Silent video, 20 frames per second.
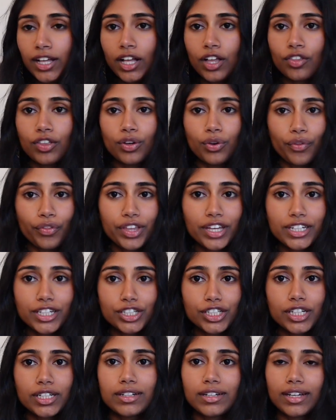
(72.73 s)
The only
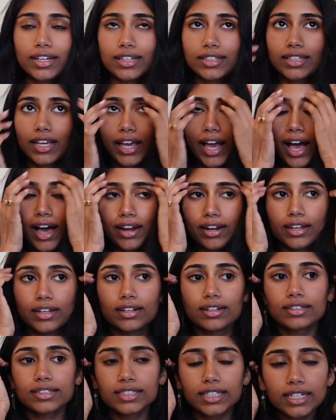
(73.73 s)
addition is I added
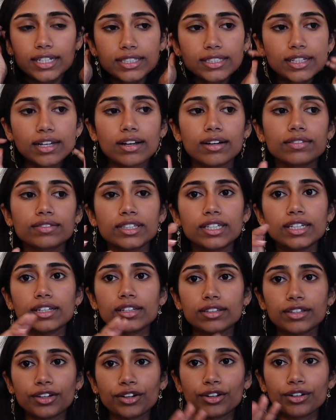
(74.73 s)
6 of the
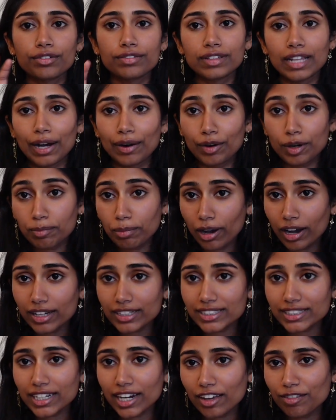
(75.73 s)
little flower pots
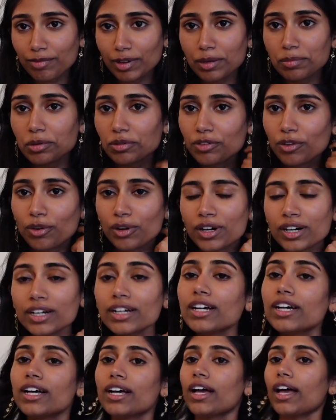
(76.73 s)
that I've made before,
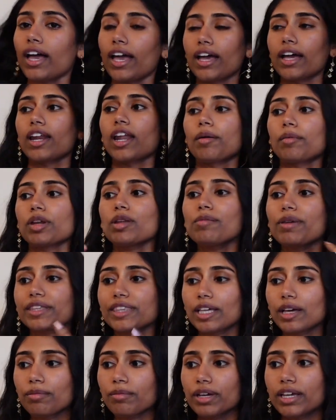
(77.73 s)
and I'm going to make
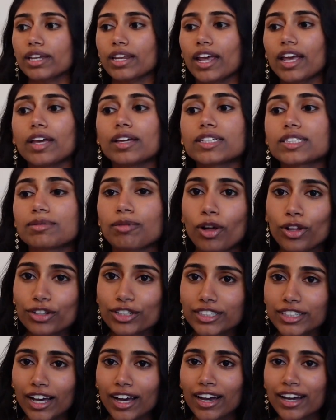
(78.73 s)
them in a smaller
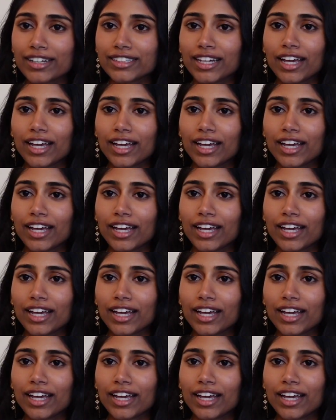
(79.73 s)
size.